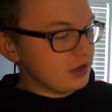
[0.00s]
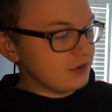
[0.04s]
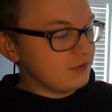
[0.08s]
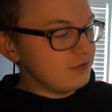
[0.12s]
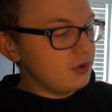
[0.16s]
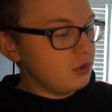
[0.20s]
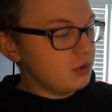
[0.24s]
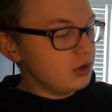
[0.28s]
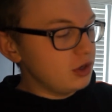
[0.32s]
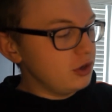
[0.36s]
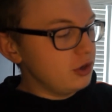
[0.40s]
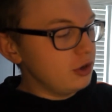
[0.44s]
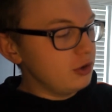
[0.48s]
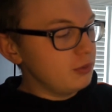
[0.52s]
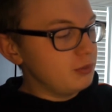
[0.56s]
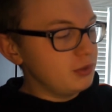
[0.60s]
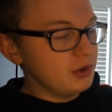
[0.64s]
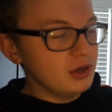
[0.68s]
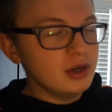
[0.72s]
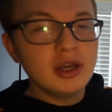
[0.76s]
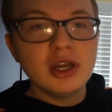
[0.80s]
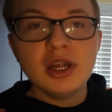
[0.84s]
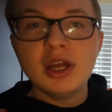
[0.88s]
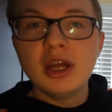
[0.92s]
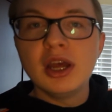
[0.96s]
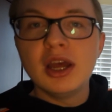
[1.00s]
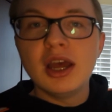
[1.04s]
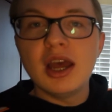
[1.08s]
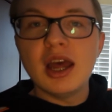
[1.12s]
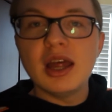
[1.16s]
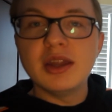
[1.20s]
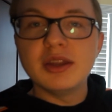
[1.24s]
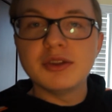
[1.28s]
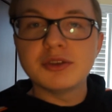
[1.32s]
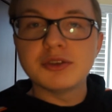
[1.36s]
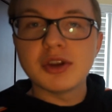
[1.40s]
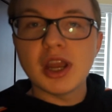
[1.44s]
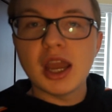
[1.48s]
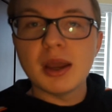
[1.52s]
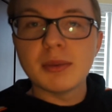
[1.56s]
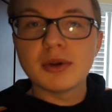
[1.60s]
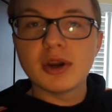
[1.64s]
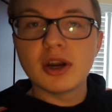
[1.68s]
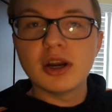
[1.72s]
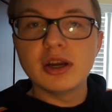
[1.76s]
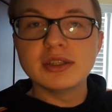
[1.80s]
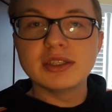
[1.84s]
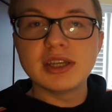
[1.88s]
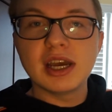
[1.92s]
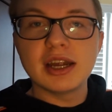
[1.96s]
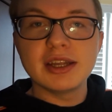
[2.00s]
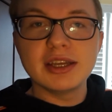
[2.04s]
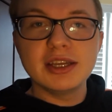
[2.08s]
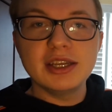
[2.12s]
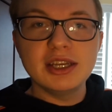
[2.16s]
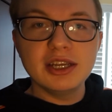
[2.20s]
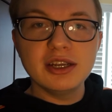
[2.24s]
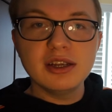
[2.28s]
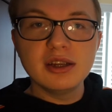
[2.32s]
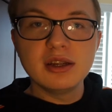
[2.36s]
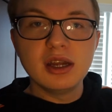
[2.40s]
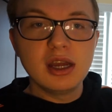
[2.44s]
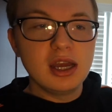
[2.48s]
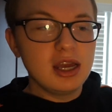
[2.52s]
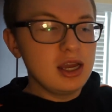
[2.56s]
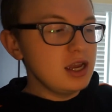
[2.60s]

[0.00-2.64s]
fold it open and then grab cards out of here,